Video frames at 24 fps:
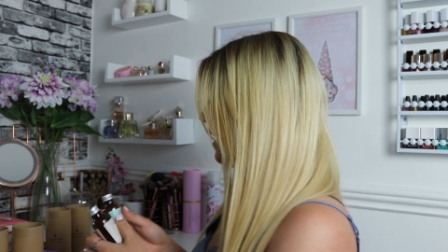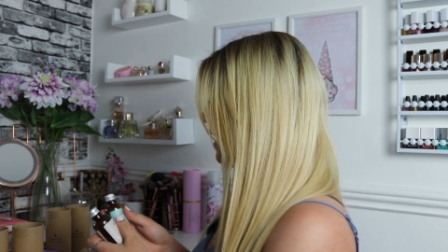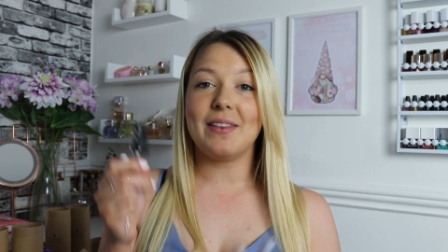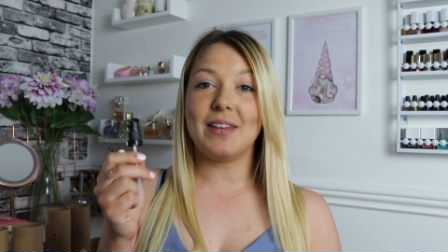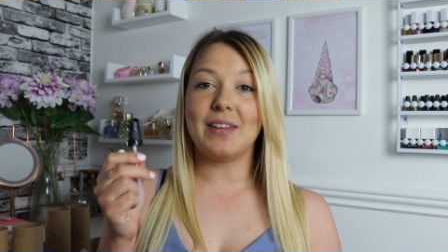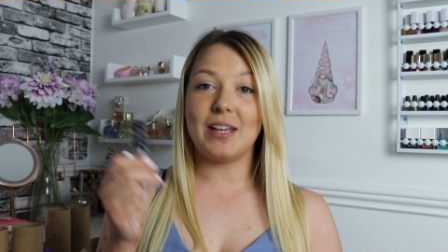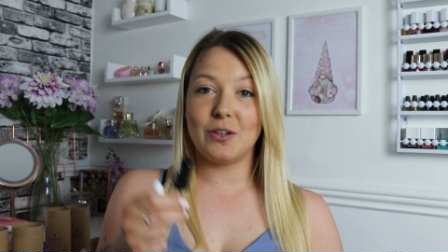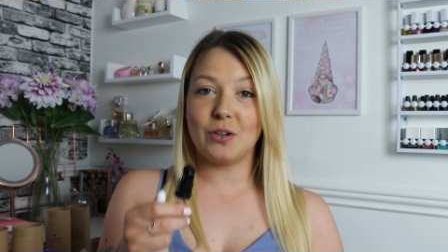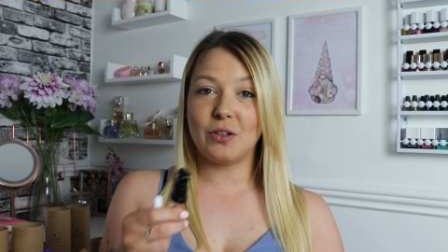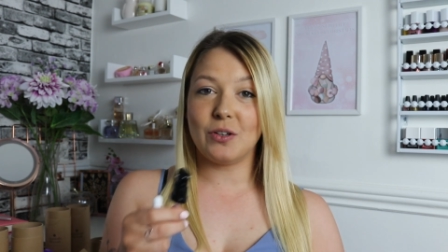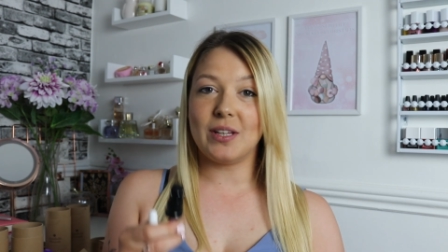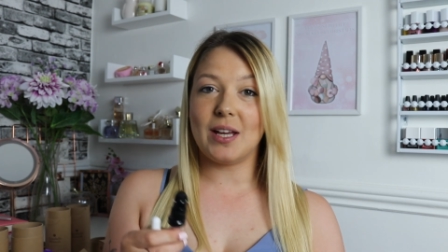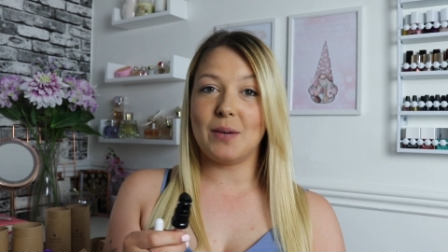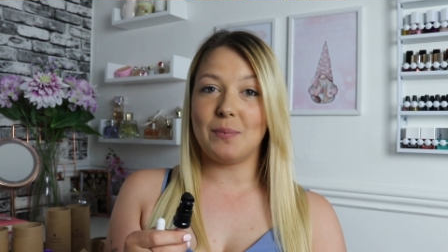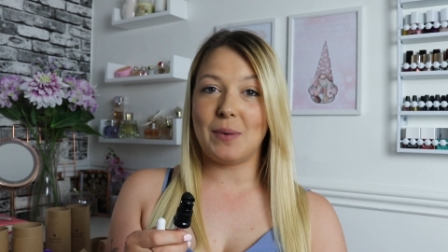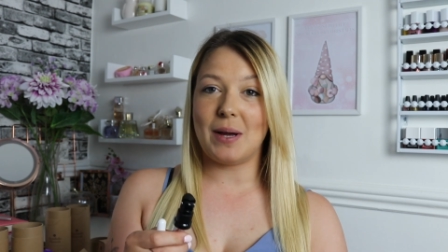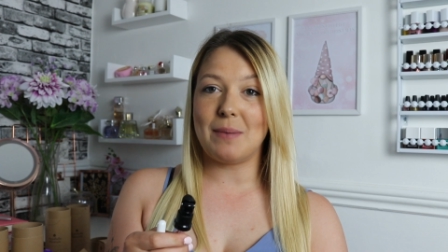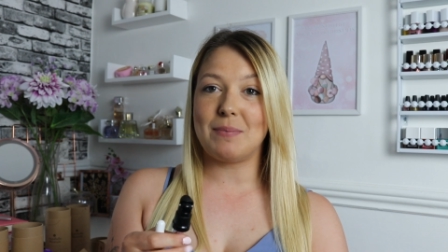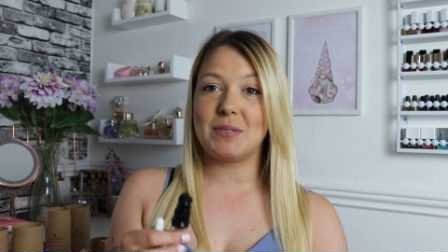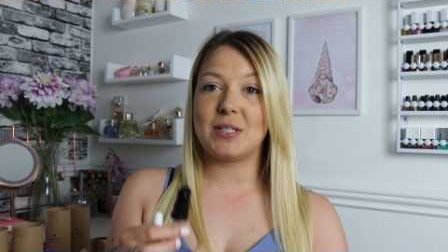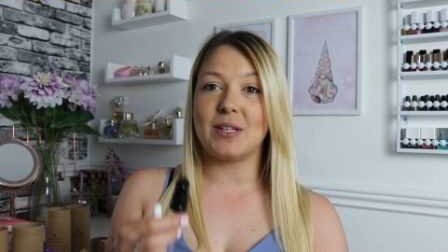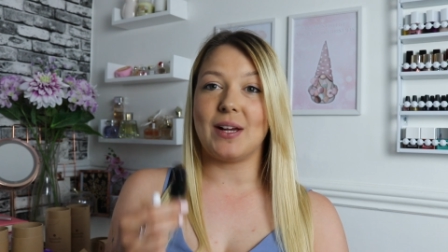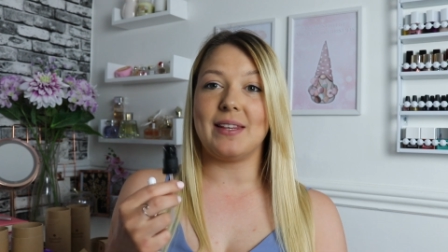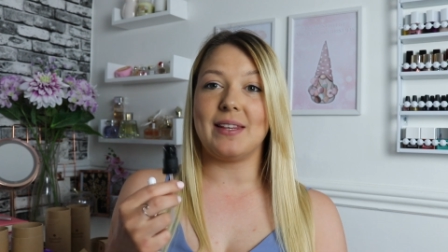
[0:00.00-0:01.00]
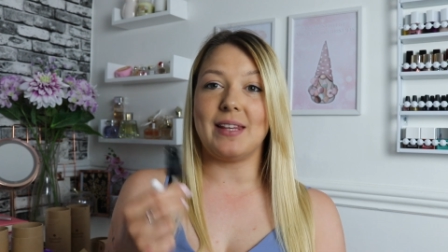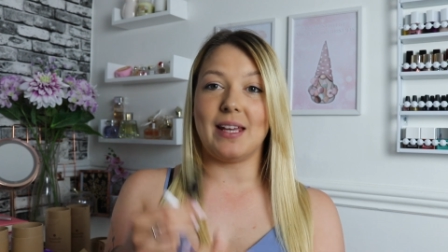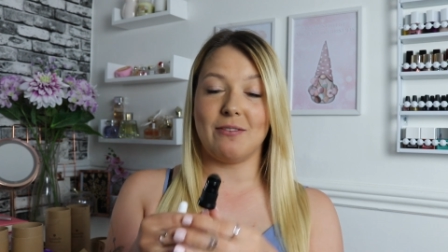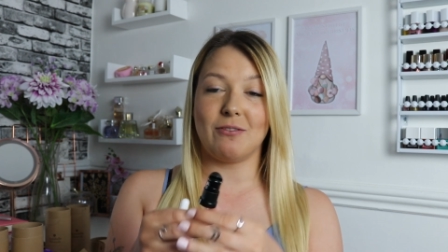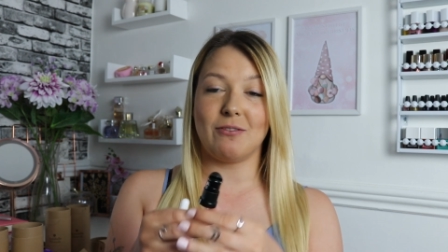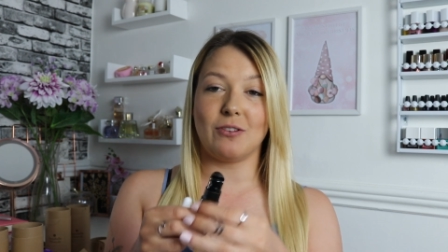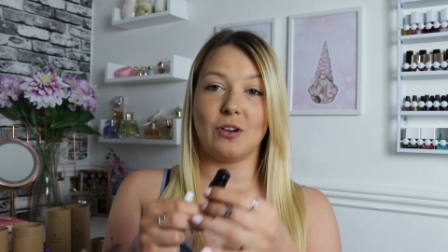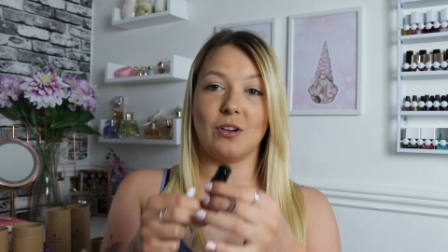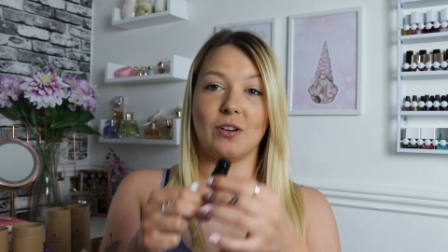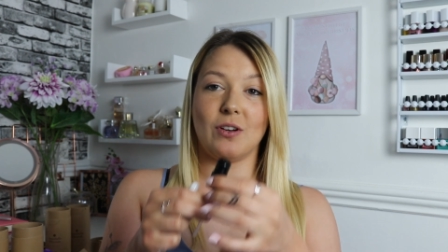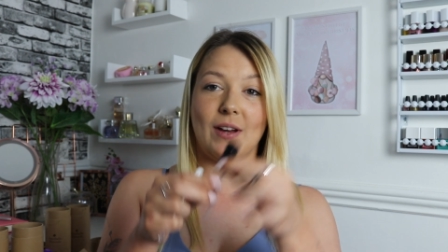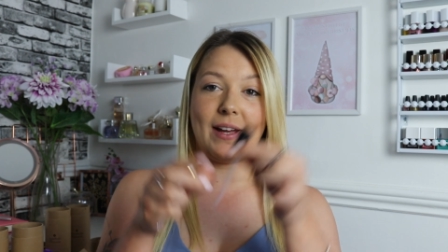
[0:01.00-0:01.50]
And then on their website,
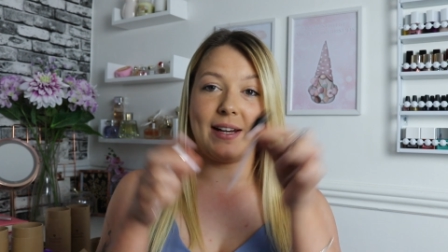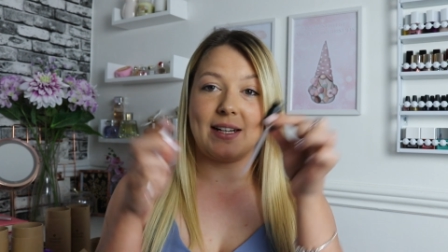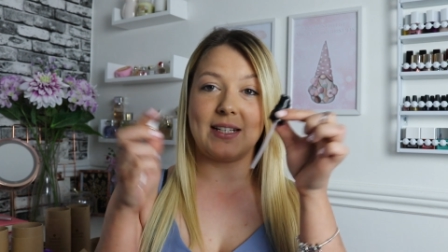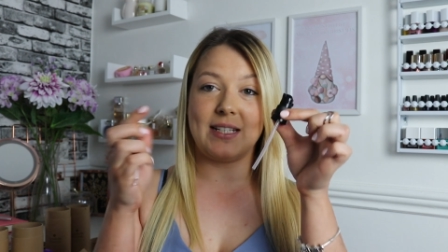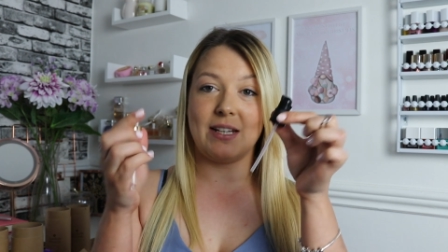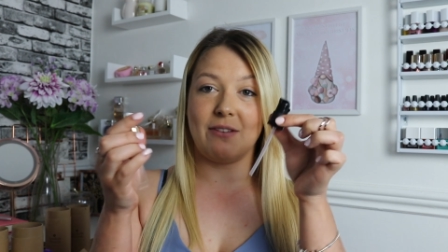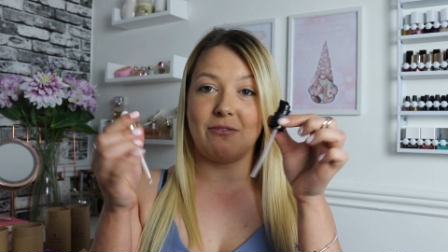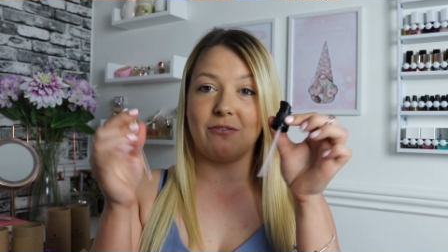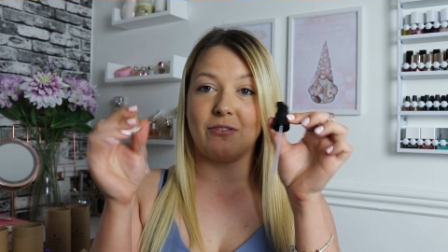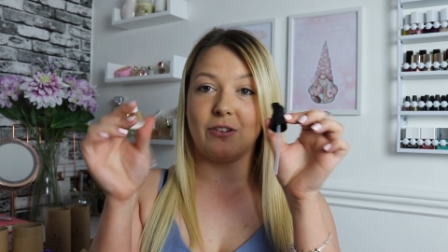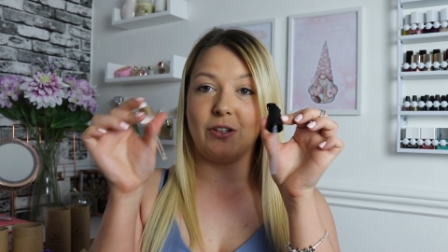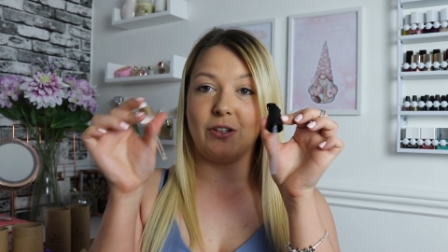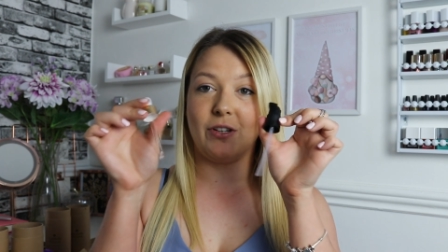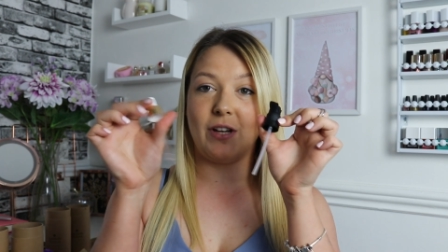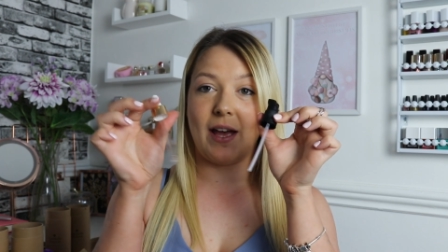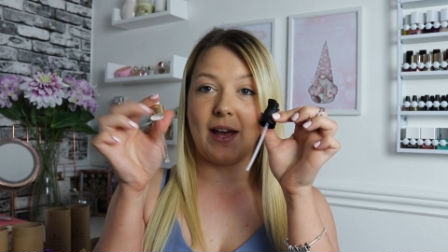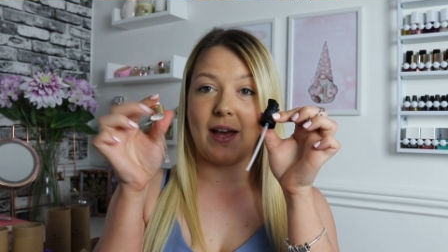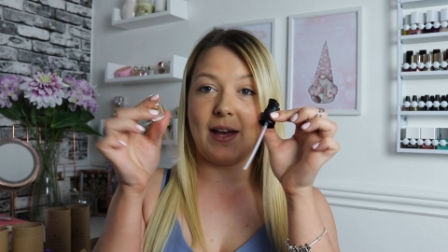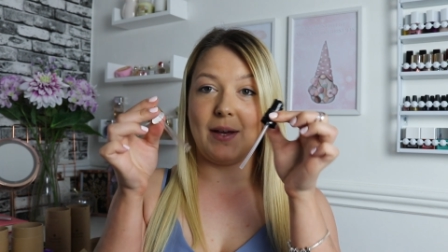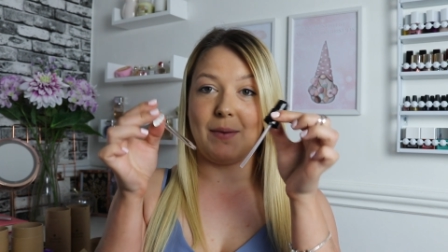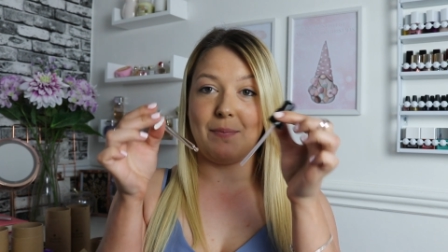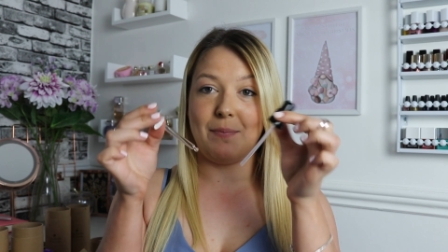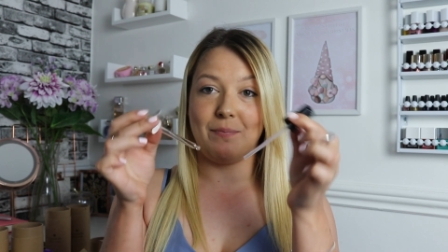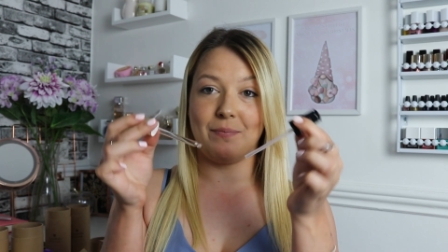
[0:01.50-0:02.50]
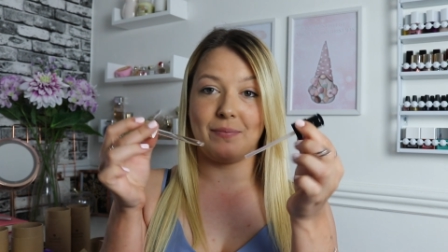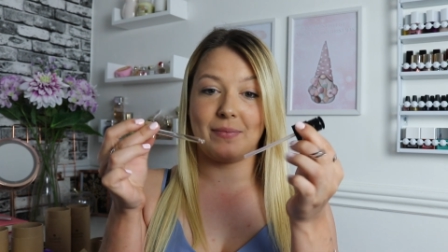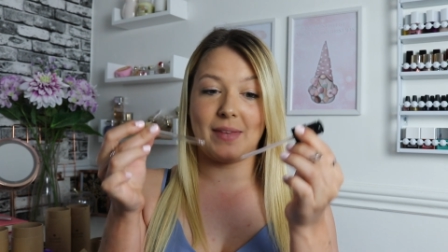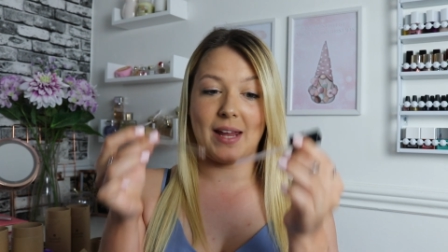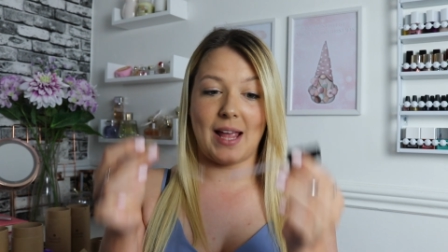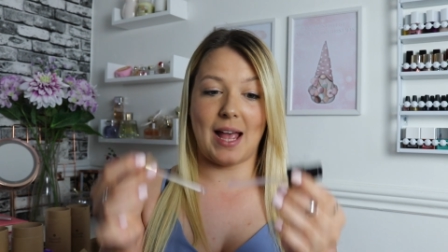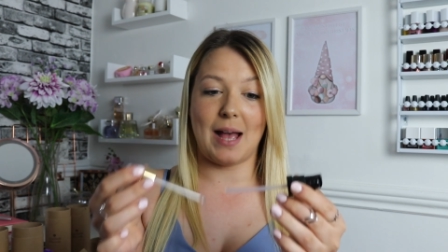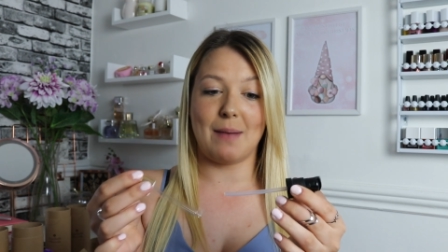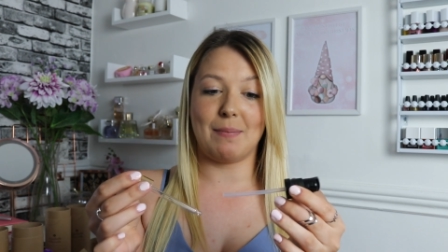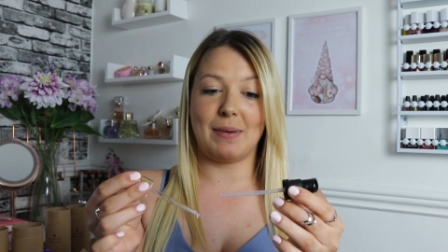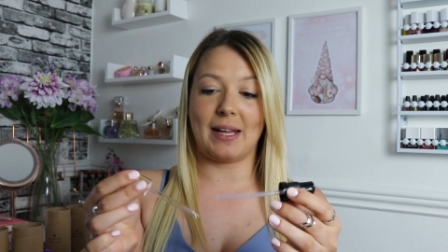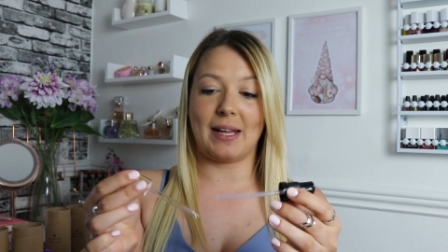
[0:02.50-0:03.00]
they've got like different um,
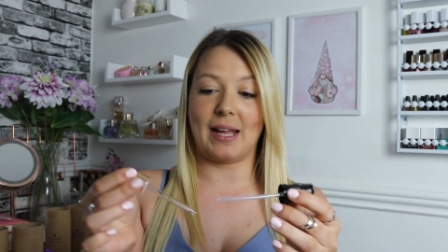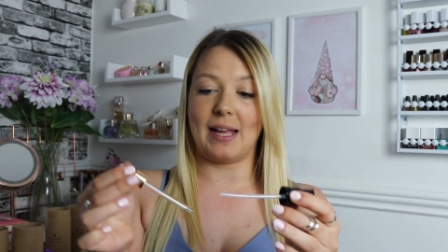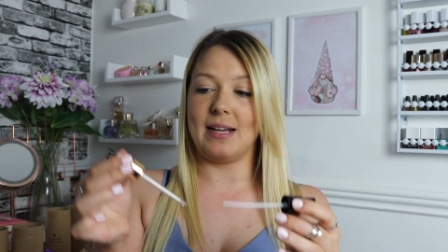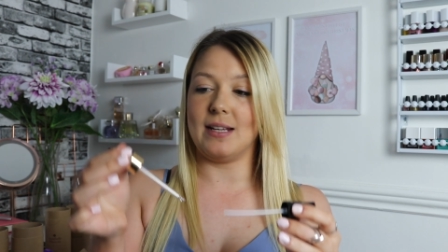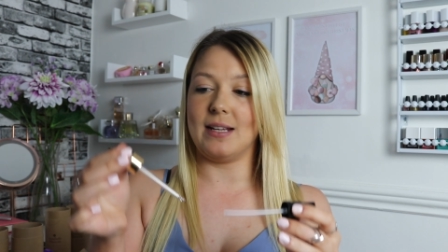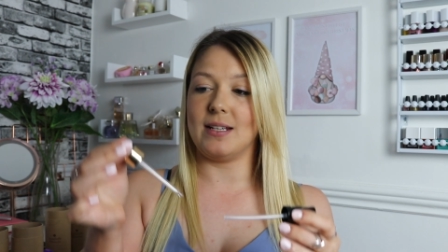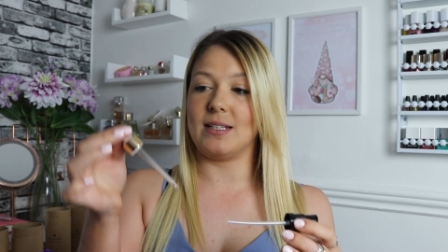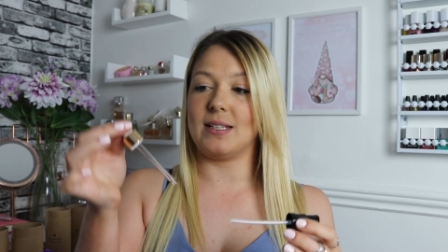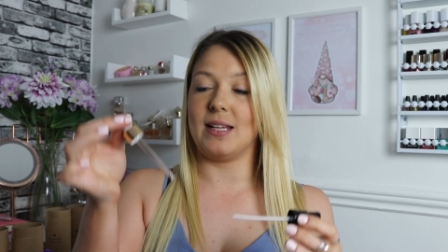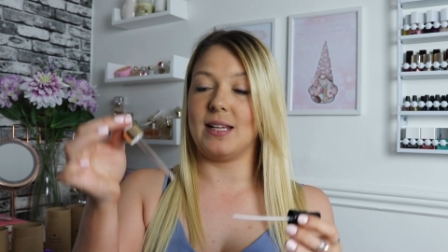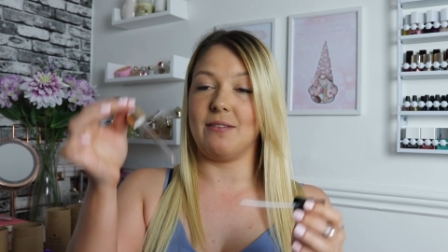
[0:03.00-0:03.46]
applicators.